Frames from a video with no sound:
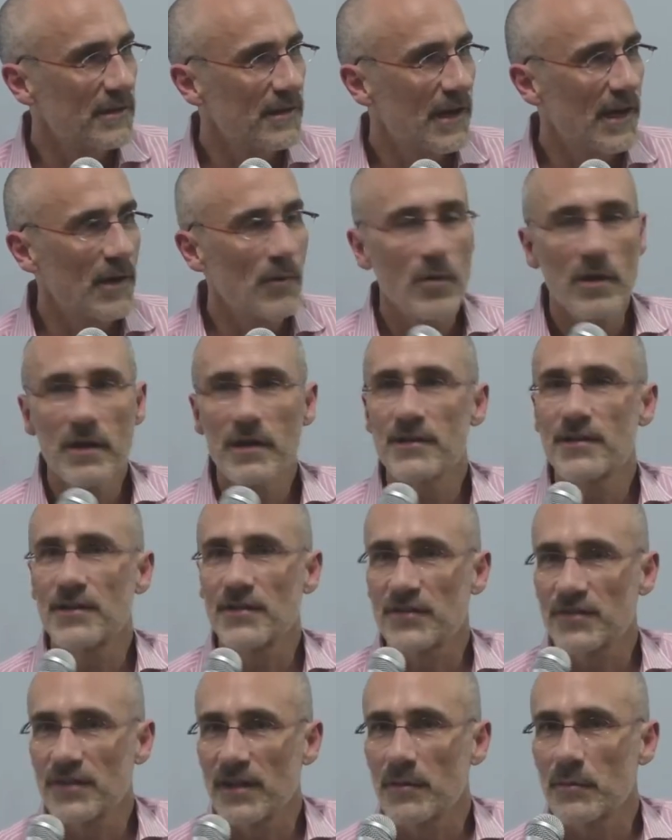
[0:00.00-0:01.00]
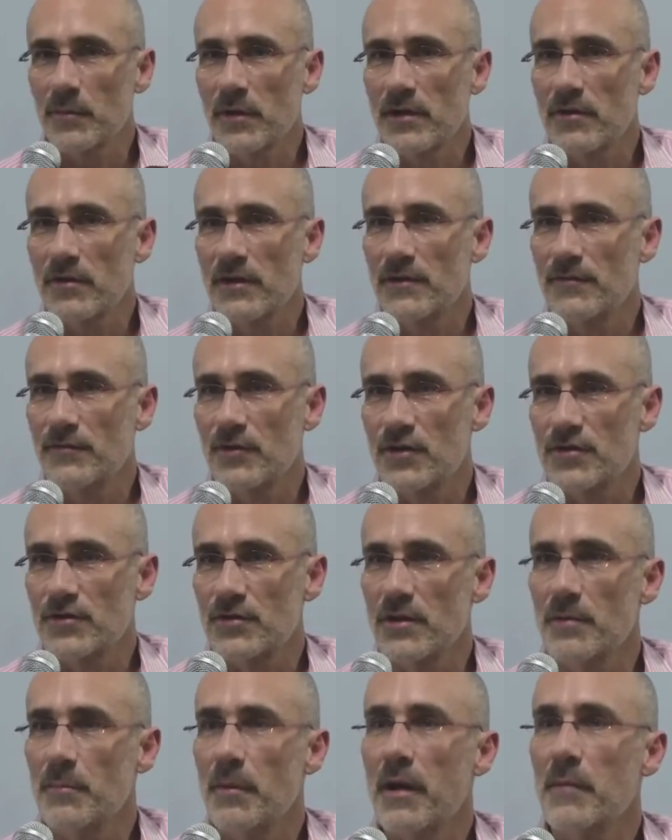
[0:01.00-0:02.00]
I wanted to celebrate our
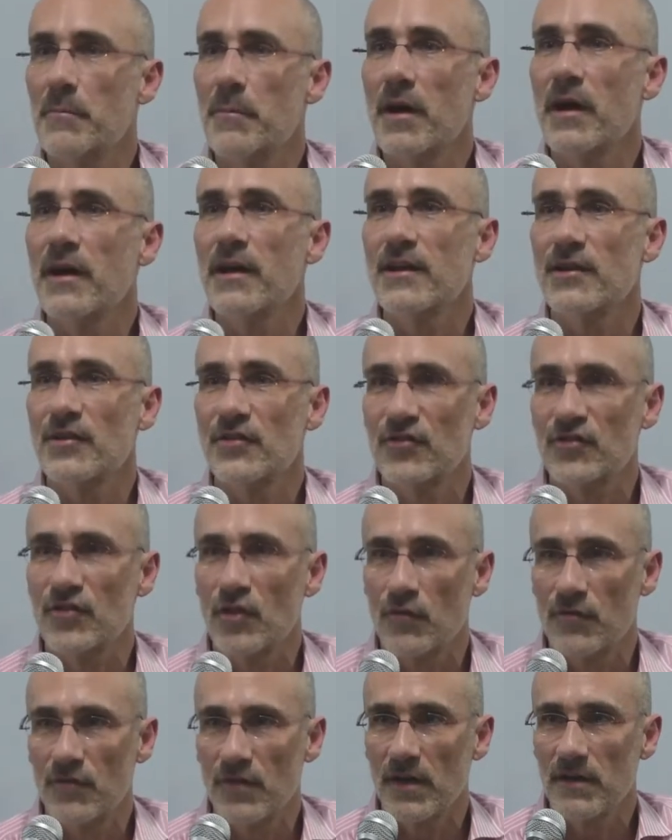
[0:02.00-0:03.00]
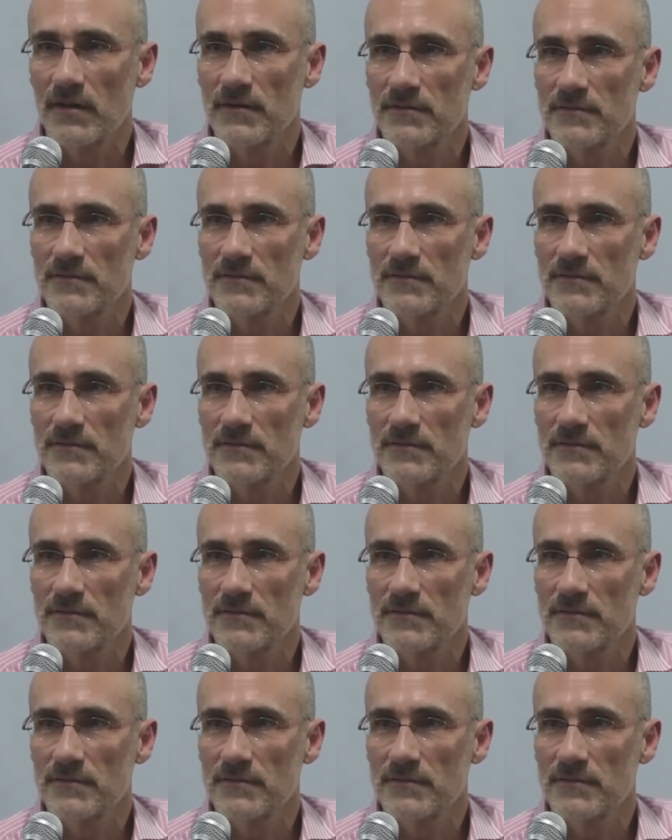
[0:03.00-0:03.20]
anniversary by buying a sofa.